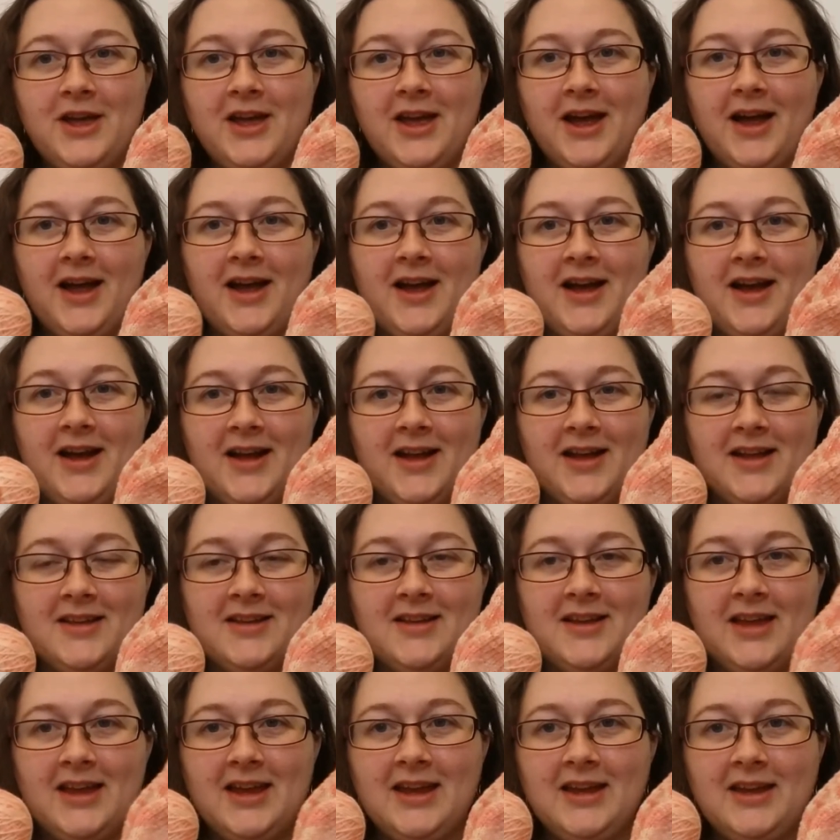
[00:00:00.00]

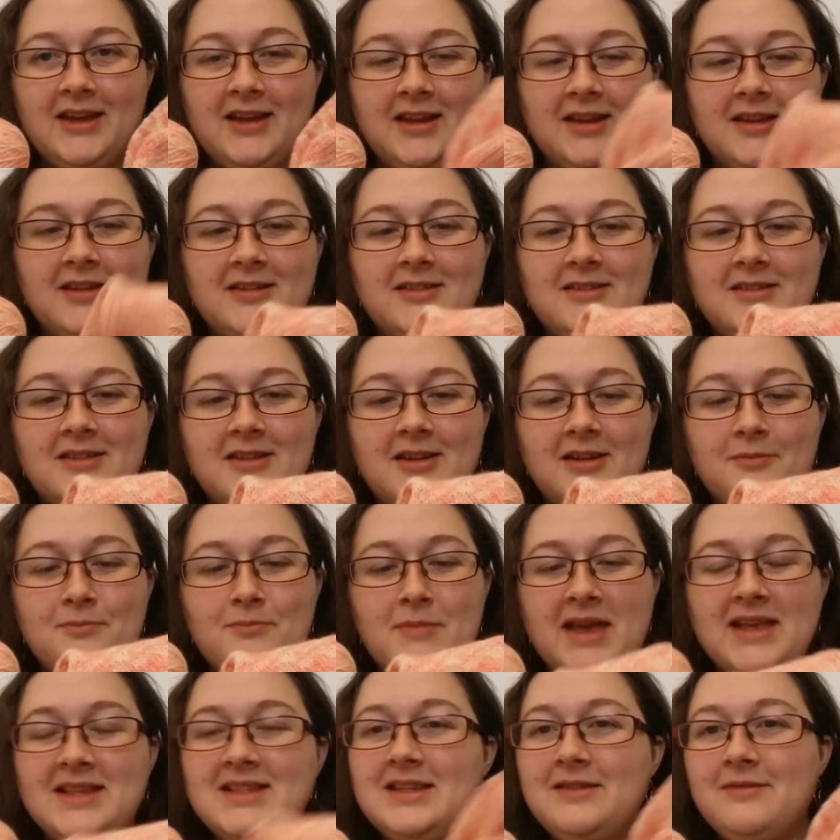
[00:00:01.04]
a
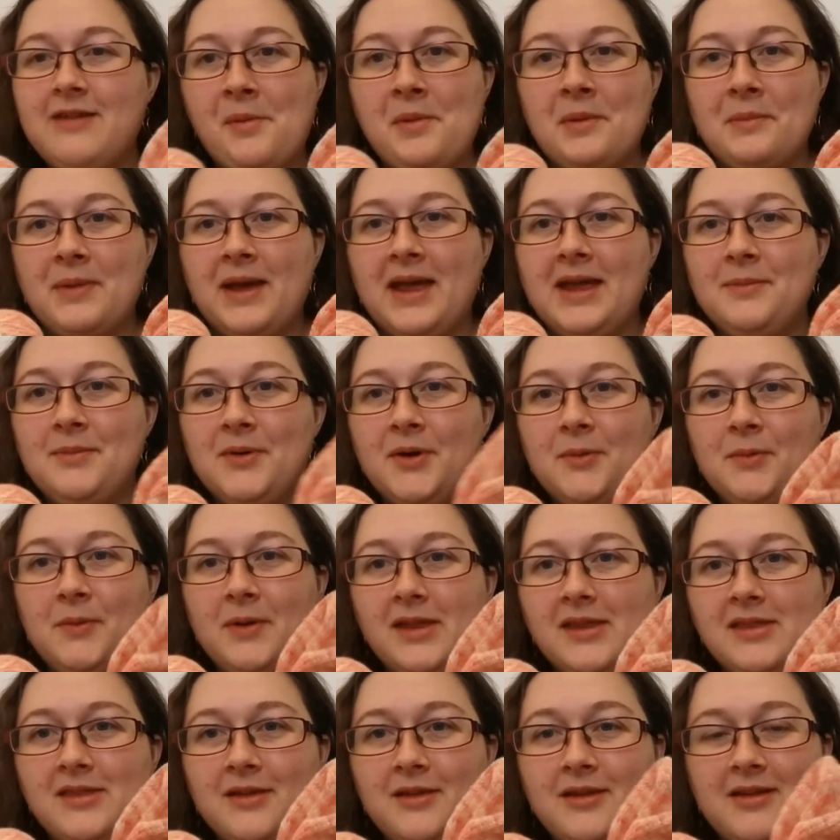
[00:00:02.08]
messy wrapping paper
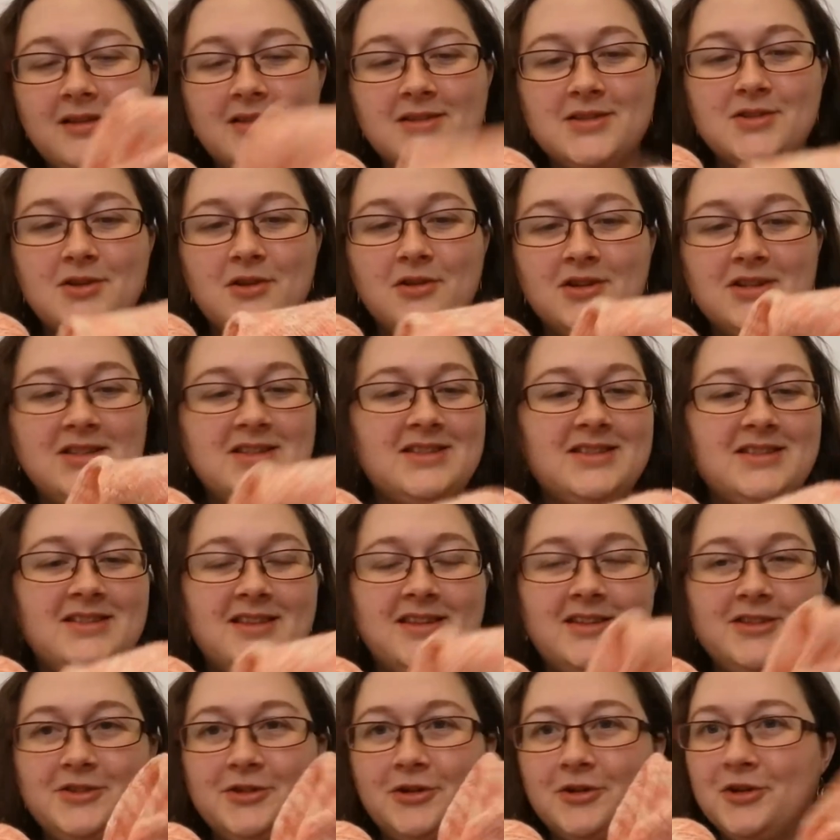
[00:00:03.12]
with socks
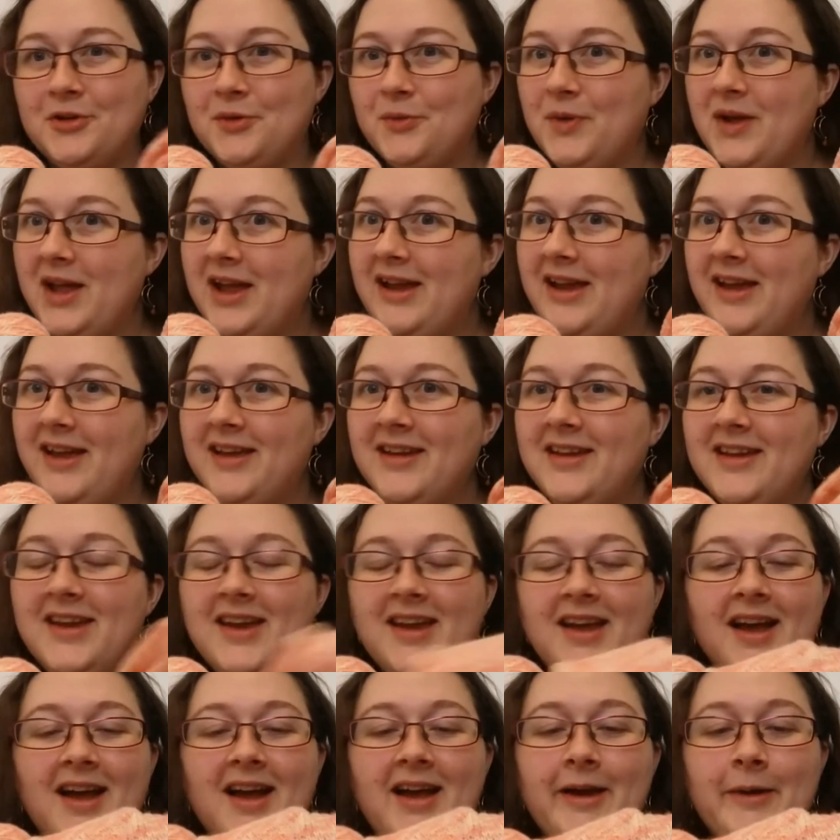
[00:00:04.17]
that are not going to wear
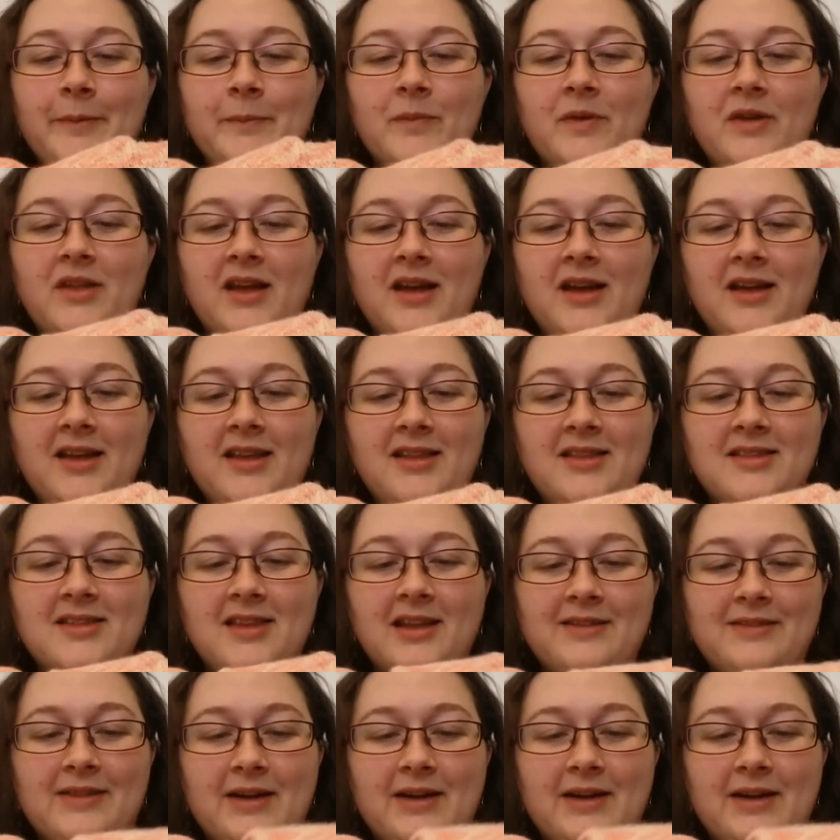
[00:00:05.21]
instead of